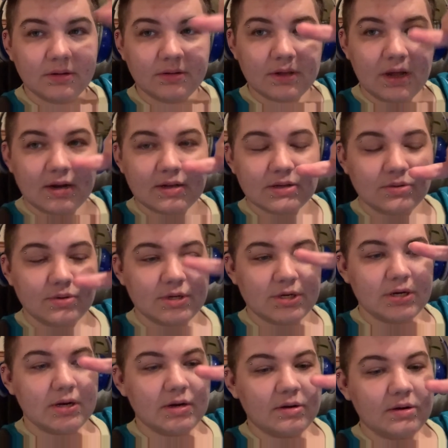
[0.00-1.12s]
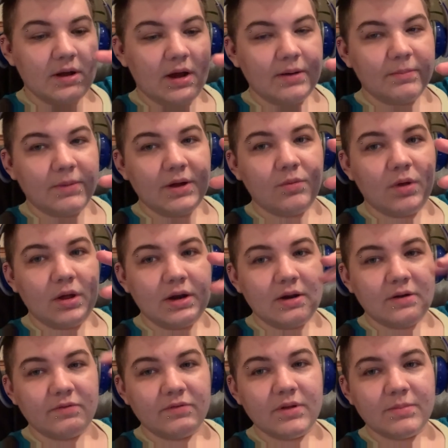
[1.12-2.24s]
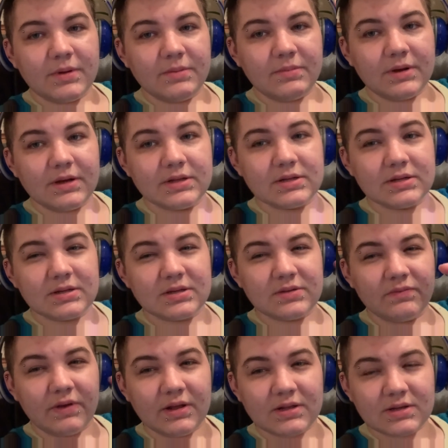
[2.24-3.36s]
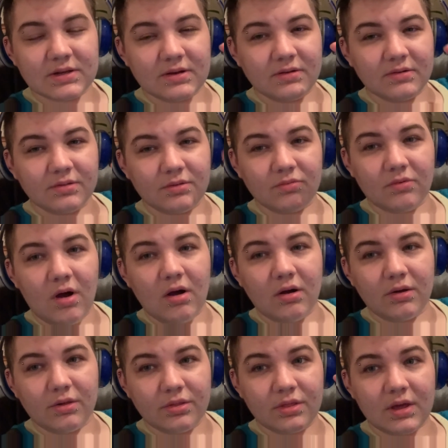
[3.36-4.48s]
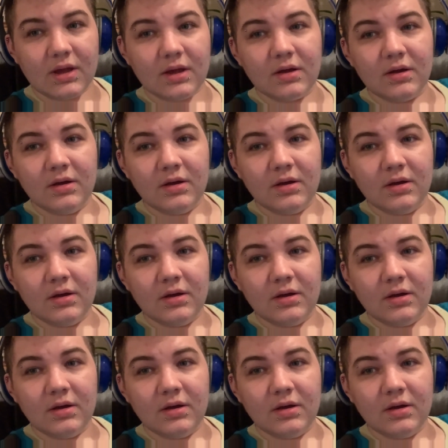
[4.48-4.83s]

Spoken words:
kind of situation, and I'm like, well, I need to flip it because it's facing the wrong thing.